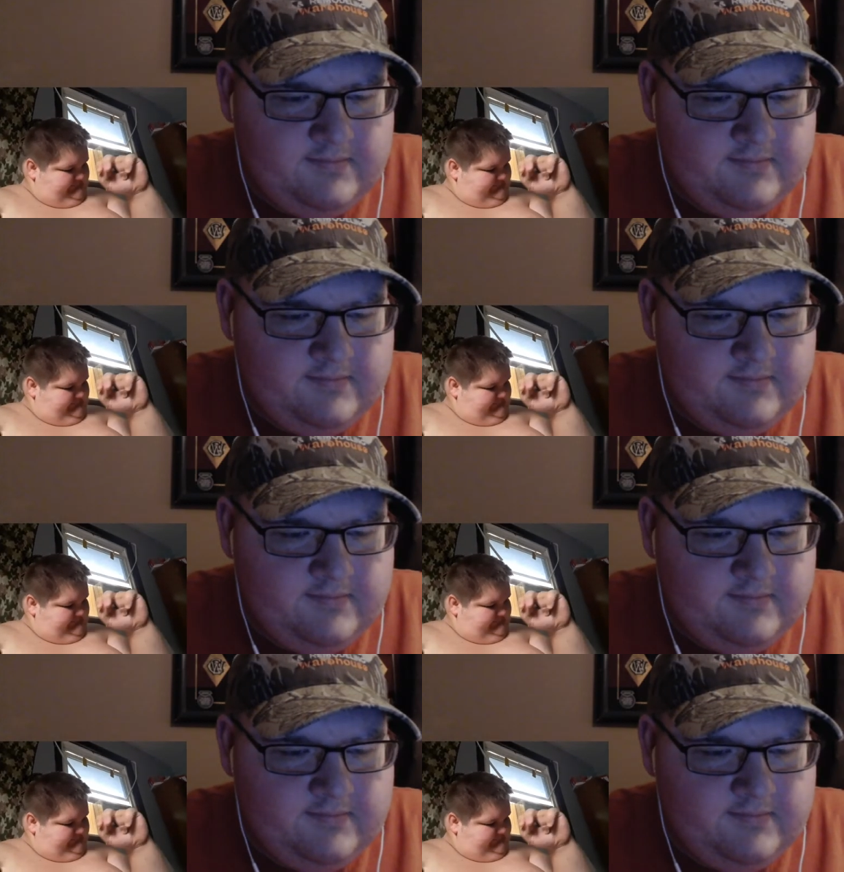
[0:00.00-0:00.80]

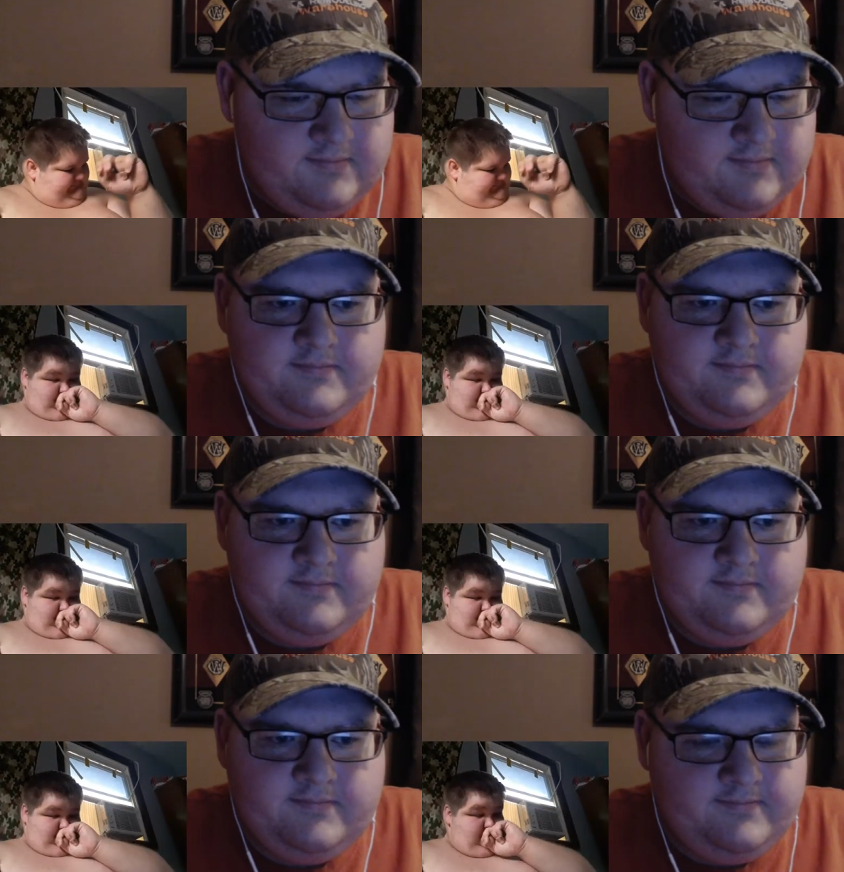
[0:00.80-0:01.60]

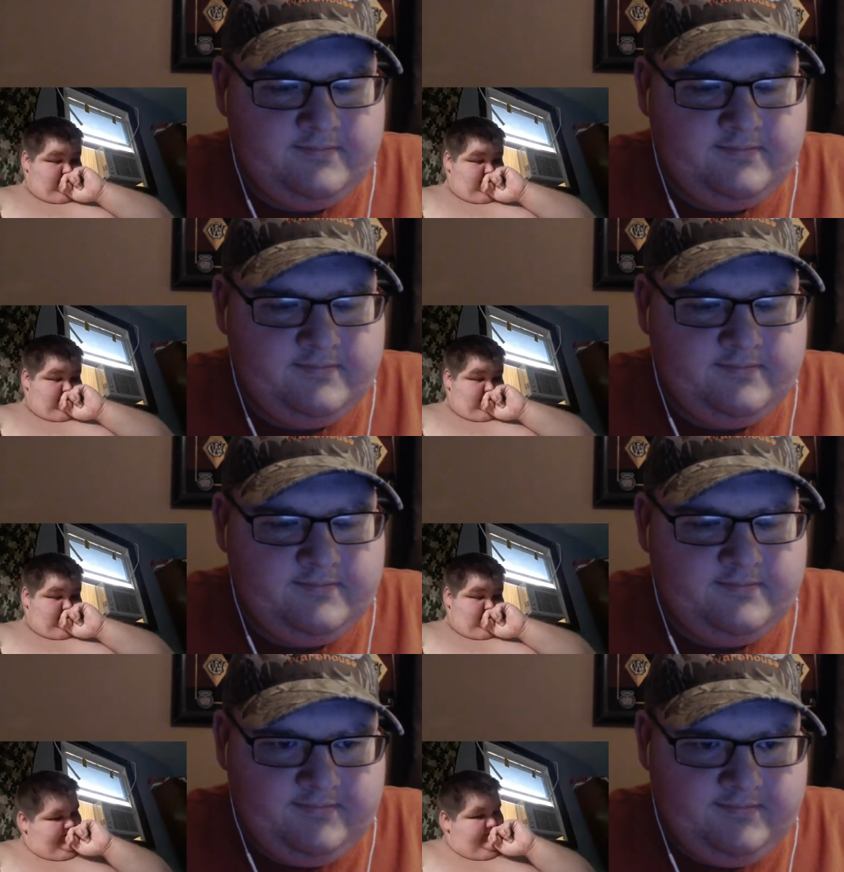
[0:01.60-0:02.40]

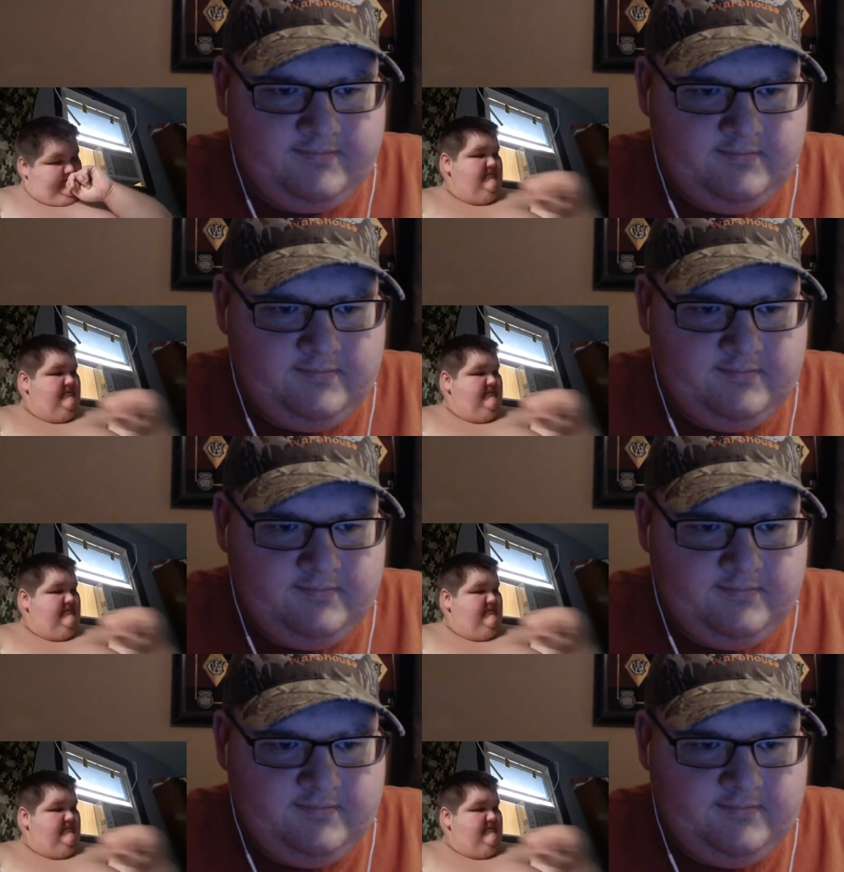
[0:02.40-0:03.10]
Nobody speaks.